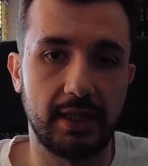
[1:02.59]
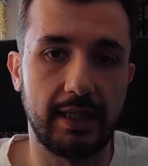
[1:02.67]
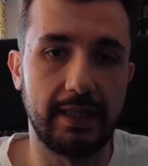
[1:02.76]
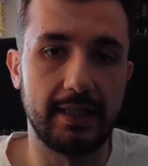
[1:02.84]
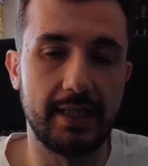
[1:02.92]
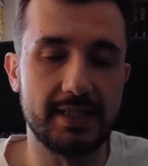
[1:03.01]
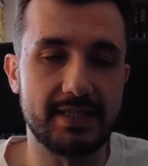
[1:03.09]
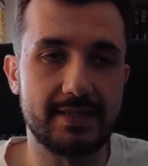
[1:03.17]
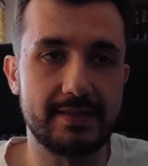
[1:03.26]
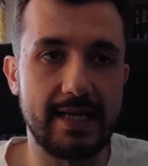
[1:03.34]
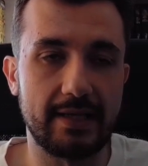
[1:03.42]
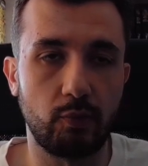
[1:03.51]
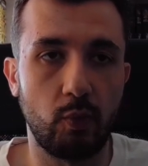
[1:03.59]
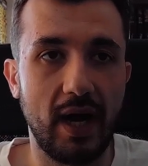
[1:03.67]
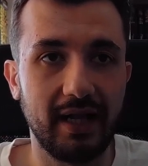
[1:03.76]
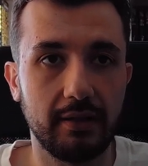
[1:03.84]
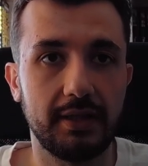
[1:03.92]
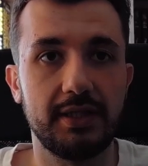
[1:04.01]
Uh, it's that
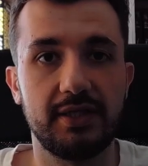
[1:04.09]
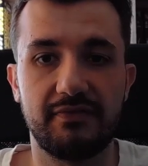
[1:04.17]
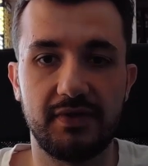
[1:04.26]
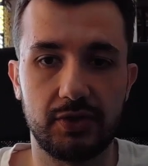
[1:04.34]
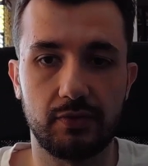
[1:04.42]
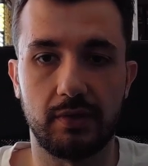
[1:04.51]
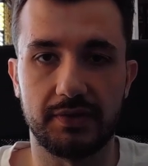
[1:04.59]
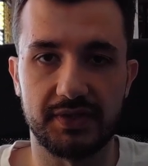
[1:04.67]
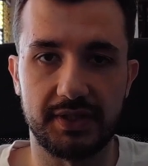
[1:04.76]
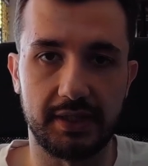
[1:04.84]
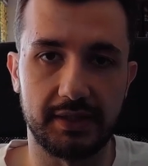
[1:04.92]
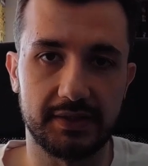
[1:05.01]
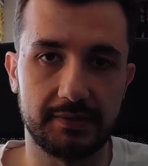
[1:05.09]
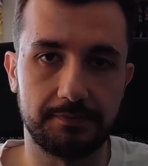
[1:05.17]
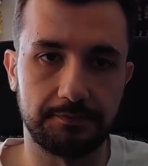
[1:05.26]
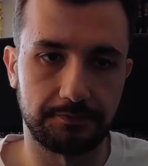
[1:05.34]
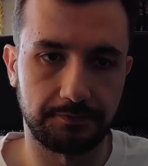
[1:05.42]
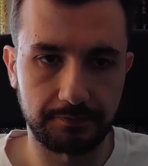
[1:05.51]
while individual scenes
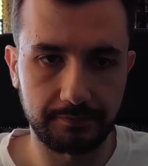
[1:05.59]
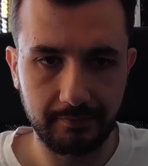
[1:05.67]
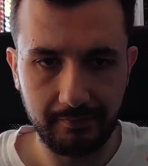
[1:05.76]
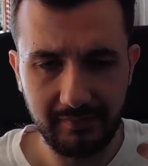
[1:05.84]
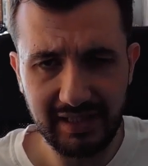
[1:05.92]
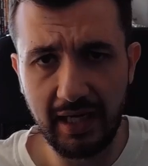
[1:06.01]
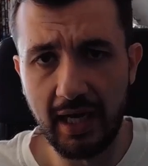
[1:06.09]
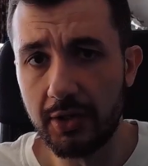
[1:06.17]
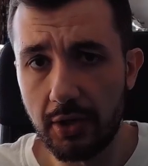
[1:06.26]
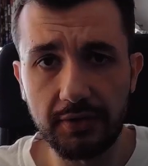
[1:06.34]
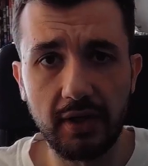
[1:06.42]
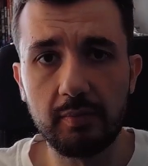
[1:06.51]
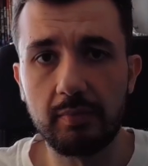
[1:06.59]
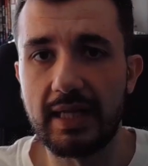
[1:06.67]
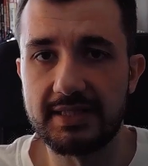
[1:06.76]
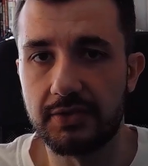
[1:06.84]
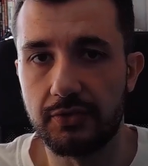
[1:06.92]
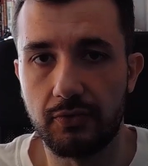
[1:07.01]
are not
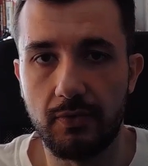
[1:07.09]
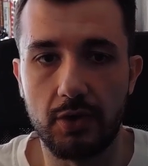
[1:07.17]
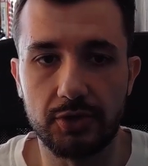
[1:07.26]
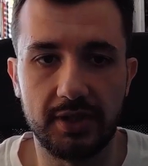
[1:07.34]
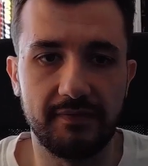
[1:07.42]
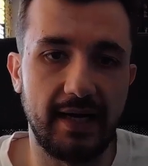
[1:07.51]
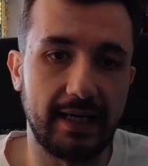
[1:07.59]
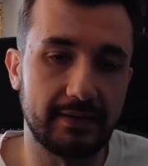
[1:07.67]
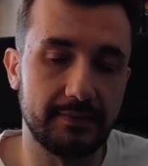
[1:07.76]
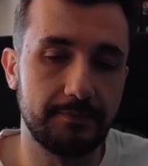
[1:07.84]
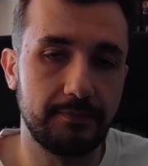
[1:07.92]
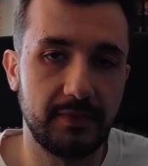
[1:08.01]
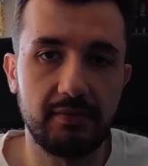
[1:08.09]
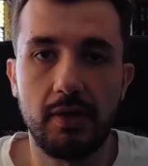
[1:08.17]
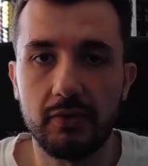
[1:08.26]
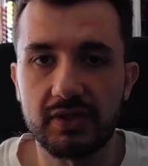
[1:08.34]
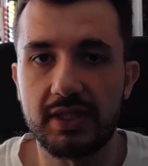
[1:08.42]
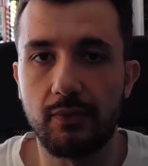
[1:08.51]
unpleasant to watch, in fact, they're
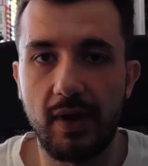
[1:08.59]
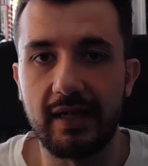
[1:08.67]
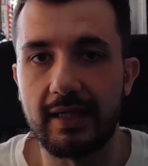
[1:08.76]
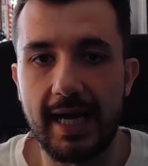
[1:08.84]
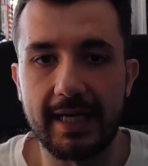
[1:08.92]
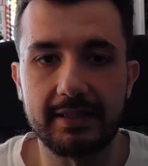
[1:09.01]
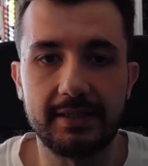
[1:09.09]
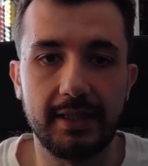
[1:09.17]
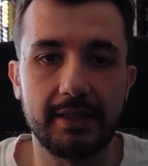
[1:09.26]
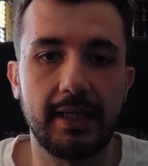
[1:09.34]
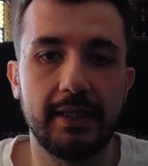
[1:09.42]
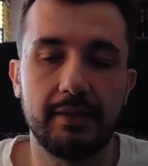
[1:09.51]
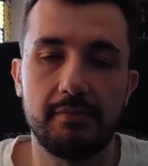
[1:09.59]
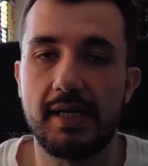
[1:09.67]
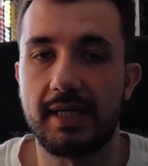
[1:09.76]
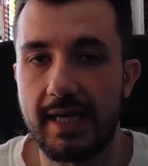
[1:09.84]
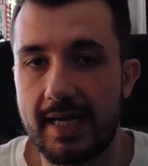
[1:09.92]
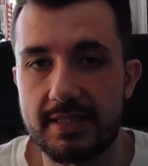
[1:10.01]
mostly well acted and the
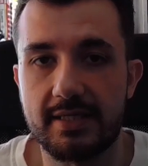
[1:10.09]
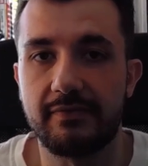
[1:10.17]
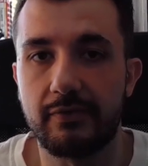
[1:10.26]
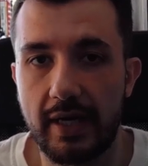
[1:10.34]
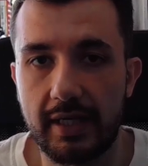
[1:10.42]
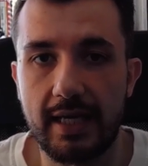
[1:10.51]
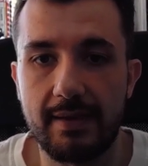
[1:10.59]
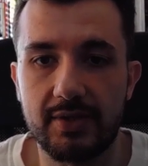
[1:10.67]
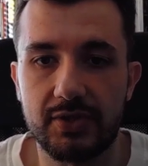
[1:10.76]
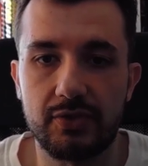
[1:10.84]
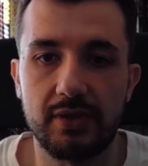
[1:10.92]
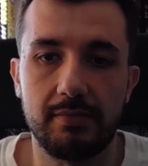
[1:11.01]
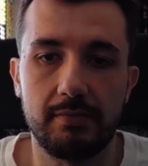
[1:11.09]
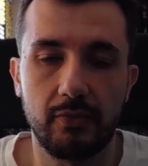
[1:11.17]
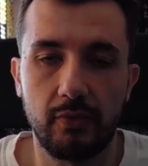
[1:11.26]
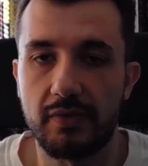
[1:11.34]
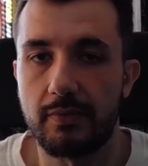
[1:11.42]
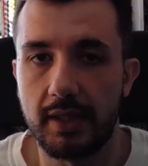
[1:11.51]
main cast have great chemistry
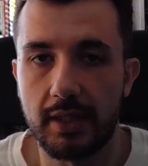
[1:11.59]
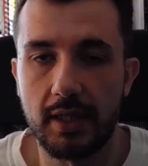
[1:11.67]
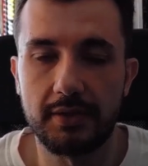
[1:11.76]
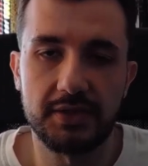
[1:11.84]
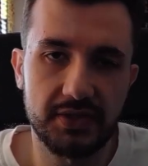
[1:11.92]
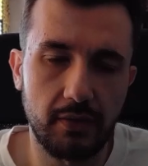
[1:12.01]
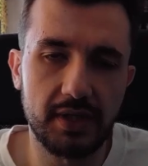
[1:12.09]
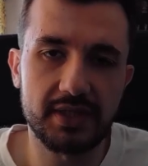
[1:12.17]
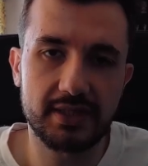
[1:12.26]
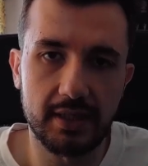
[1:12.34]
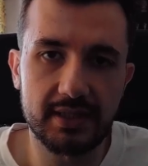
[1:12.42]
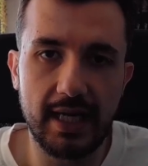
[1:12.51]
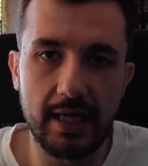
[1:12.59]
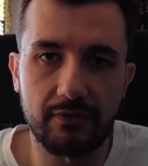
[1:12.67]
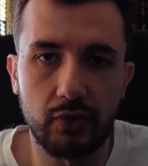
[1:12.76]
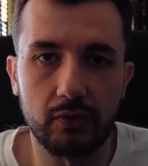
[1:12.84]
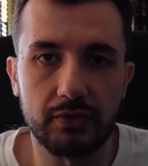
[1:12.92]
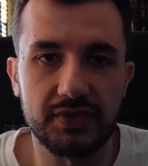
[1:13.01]
with one another, so it's, it's kind of
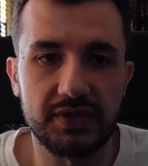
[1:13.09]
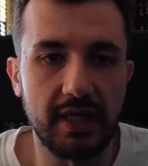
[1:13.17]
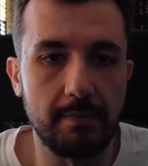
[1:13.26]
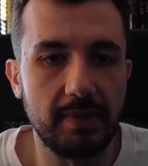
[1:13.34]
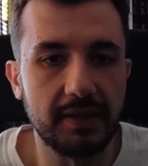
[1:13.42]
cool to see them.